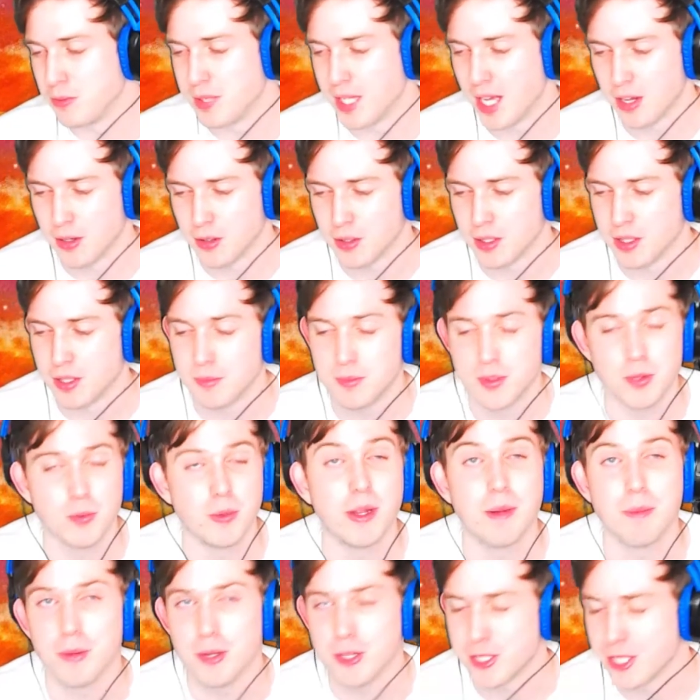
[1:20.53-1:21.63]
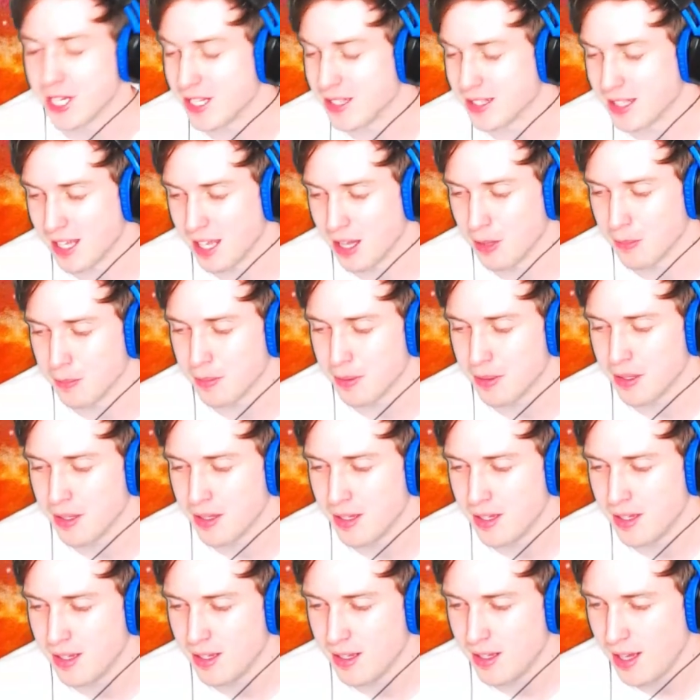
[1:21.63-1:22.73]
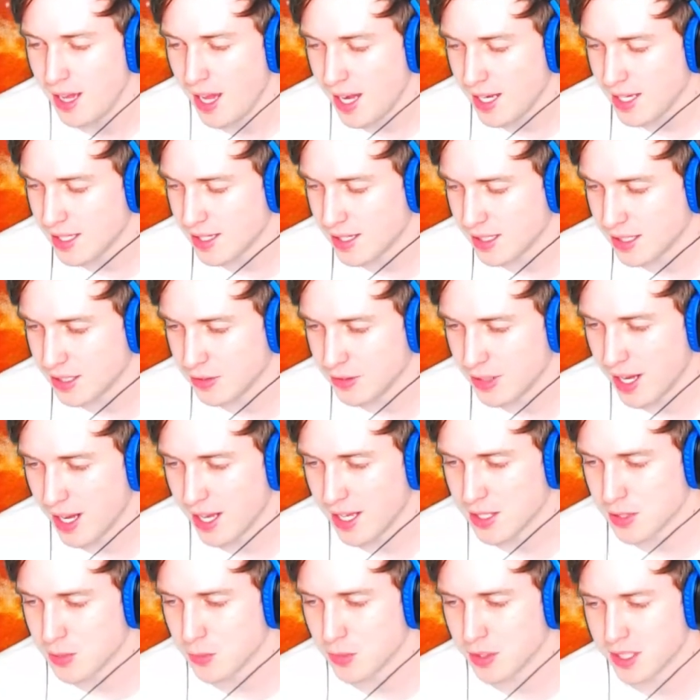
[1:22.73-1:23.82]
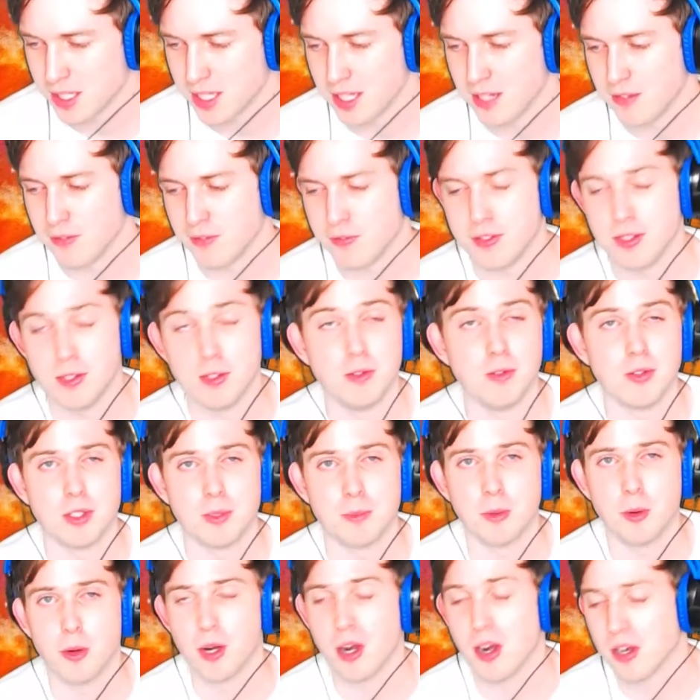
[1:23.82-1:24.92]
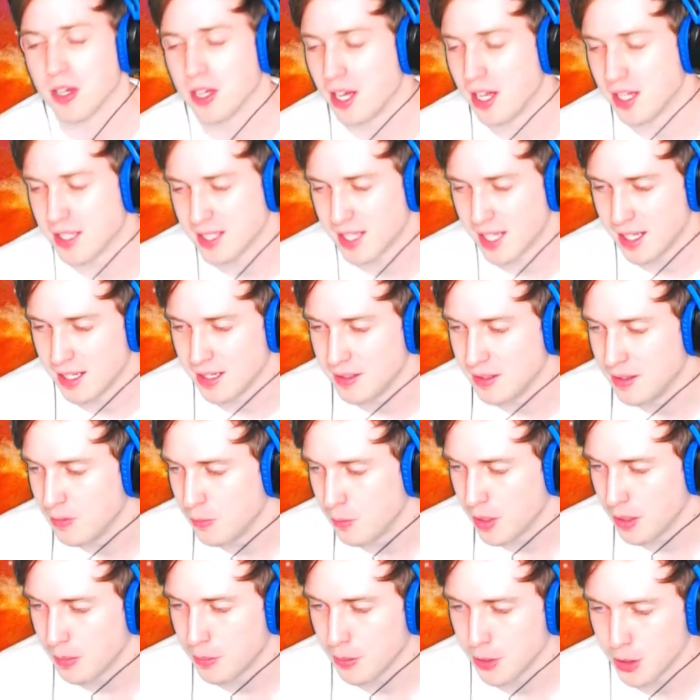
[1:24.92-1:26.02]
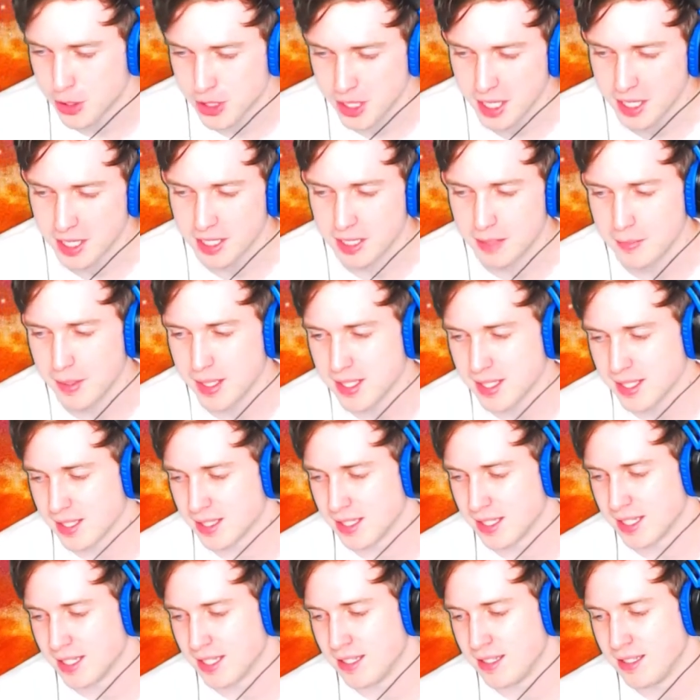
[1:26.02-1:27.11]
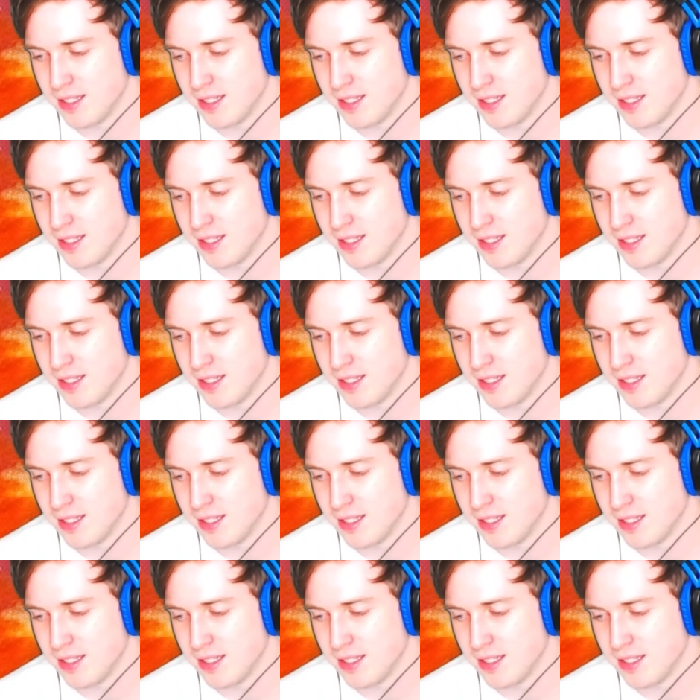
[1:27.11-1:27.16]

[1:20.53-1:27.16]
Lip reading: algorithm, so we appreciate the help. Anything you guys want to give if you support our content, we appreciate it immensely.